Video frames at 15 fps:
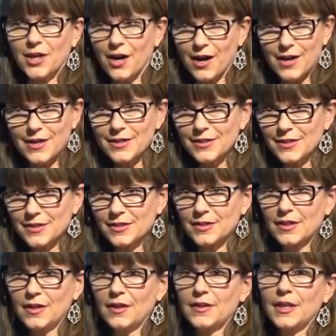
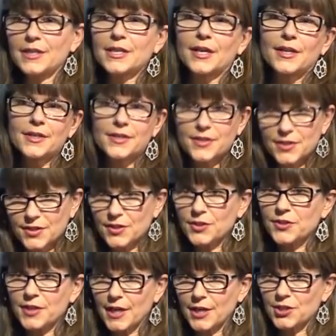cause, they tell us
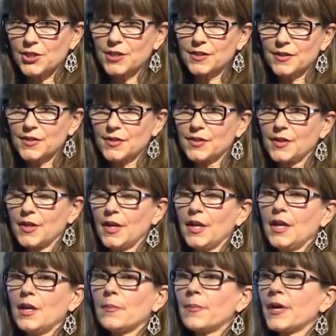associations,
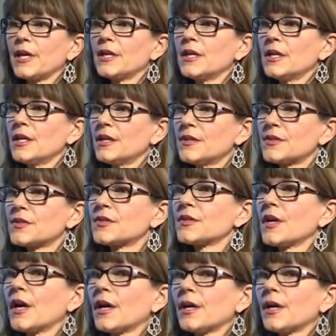but it